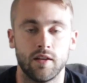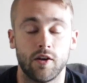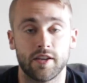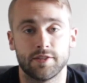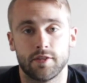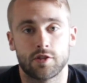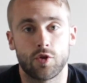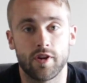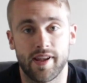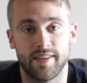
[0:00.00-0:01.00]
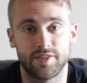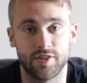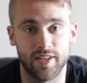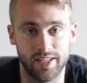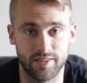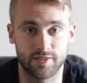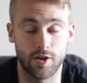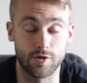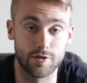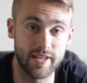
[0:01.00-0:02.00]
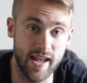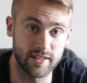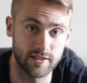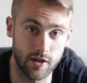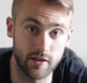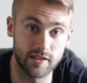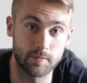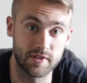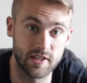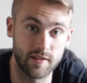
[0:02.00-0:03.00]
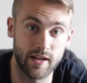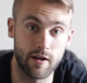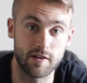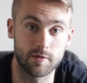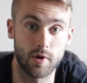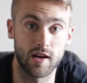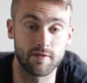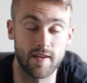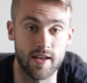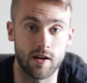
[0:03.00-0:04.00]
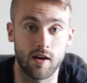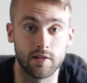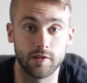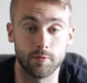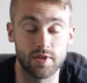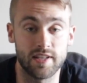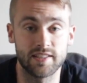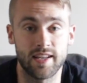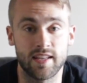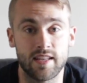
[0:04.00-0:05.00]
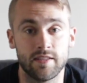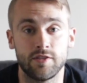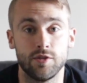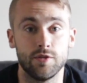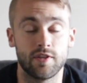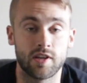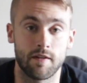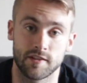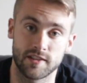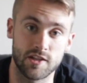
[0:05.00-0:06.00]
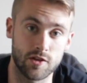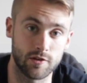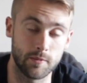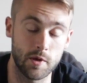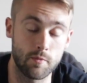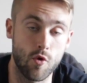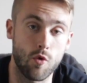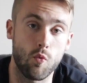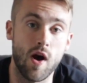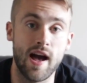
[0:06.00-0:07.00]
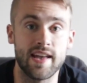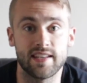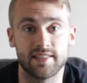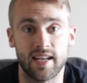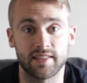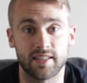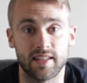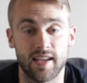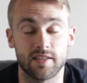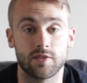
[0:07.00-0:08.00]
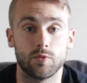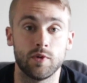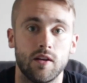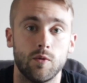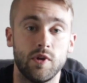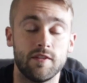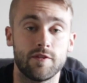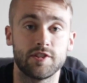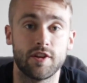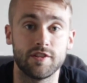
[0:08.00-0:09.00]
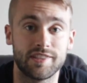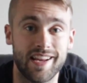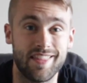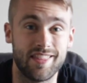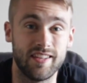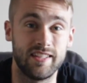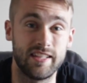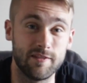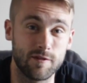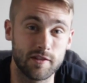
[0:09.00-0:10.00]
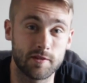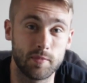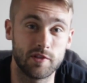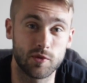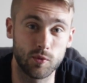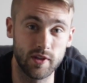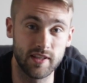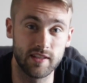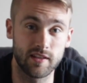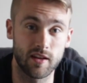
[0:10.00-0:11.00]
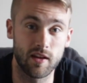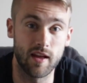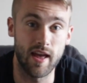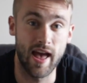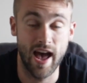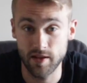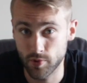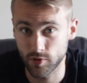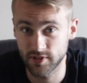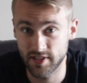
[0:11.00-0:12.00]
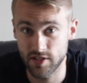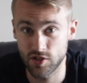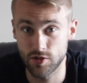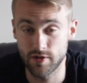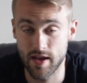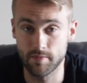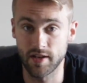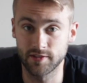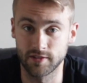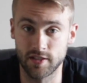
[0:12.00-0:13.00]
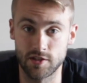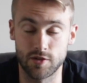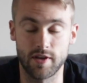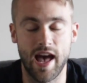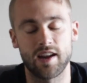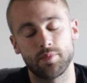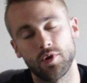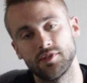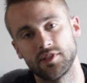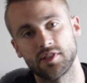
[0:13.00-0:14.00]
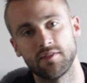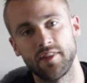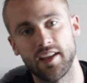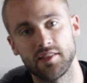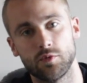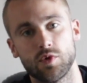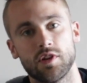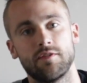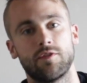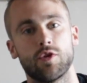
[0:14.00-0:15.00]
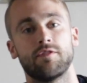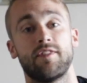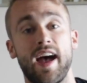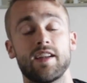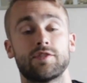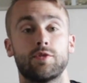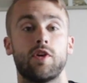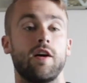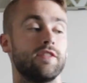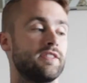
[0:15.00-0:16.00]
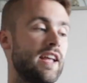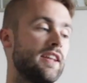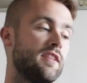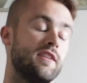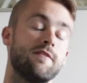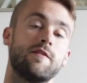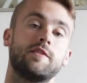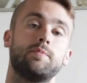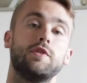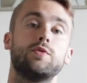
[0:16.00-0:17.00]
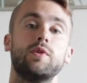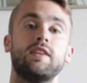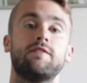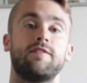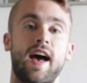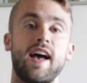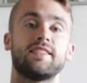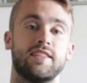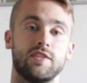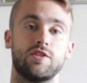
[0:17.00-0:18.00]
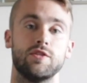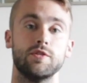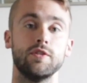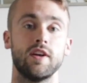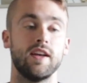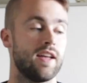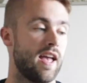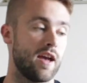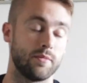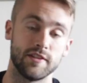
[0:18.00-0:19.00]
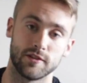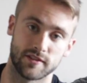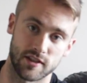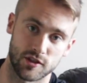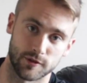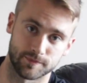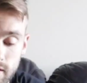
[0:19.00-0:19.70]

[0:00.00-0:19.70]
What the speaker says: Okay, so the short answer is no, you can't target specific areas of body fat on you. But let's get into the conversation a little bit more. Why is that the case? We need to first understand the difference between adipose tissue and muscle tissue. Adipose is just a fancy word for fat, so understanding the difference between fat tissue and muscle tissue.